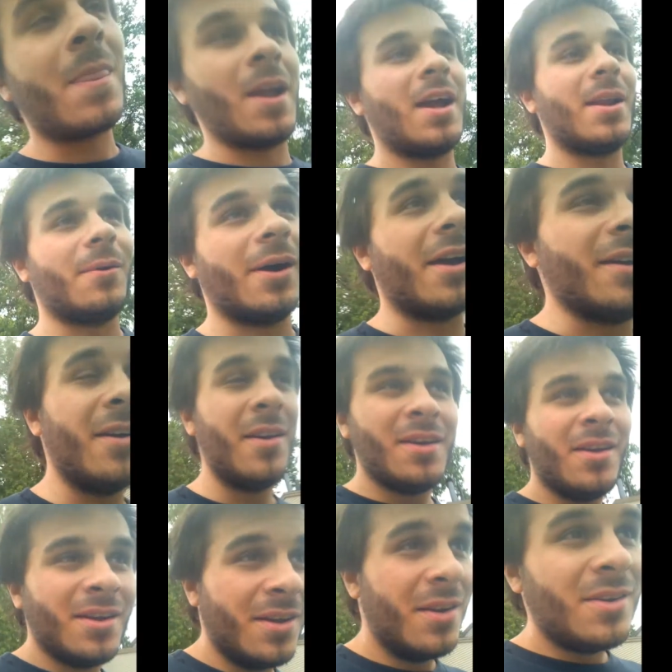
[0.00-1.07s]
Anyway,
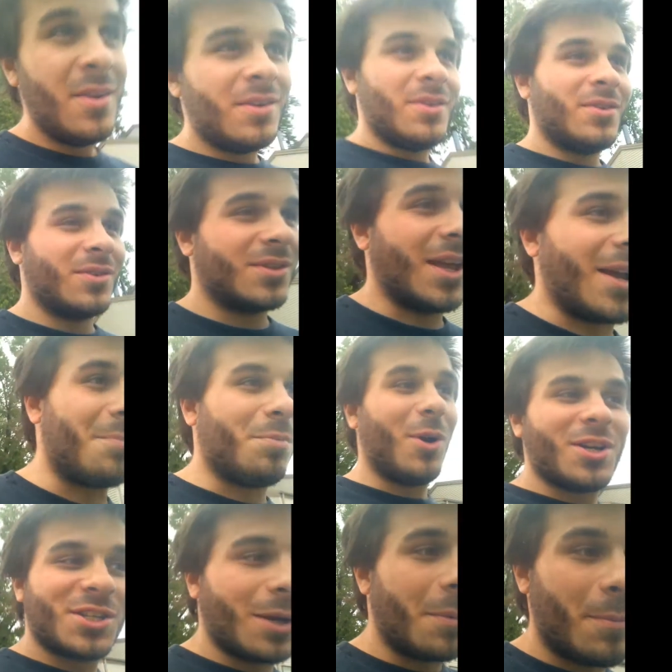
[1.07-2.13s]
that
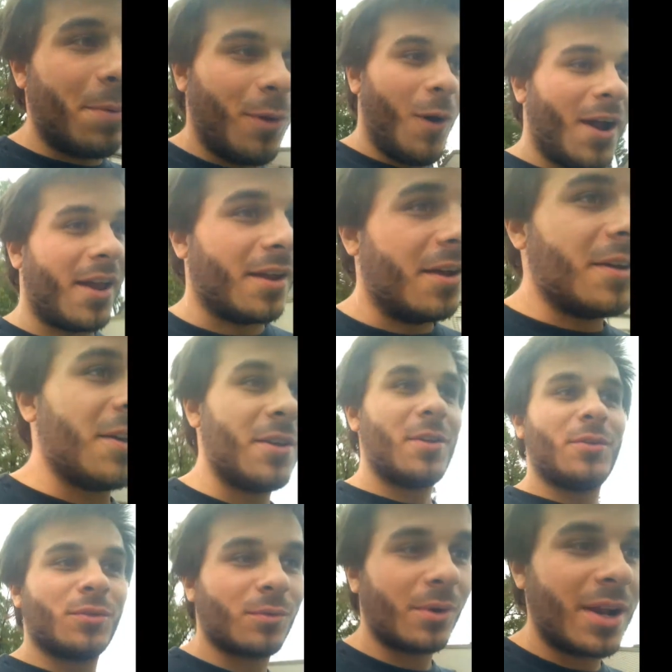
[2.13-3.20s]
brings up a point.
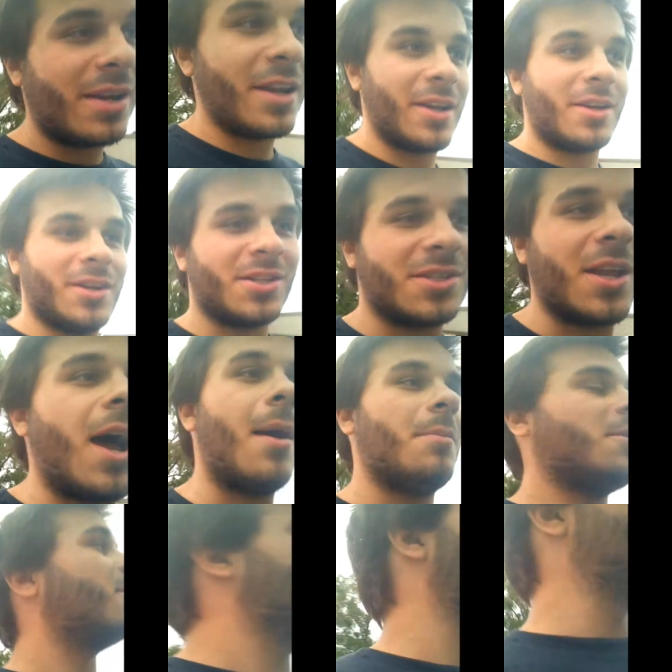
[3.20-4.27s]
The rain ain't gonna stop
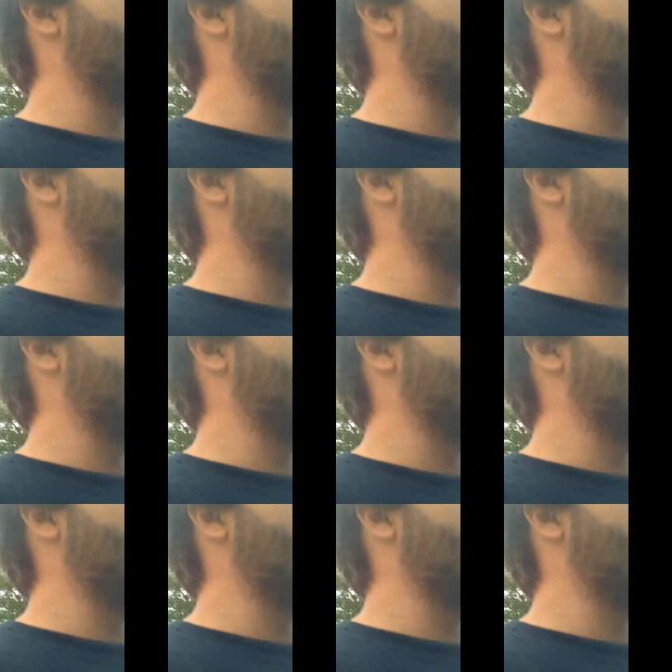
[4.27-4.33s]
me.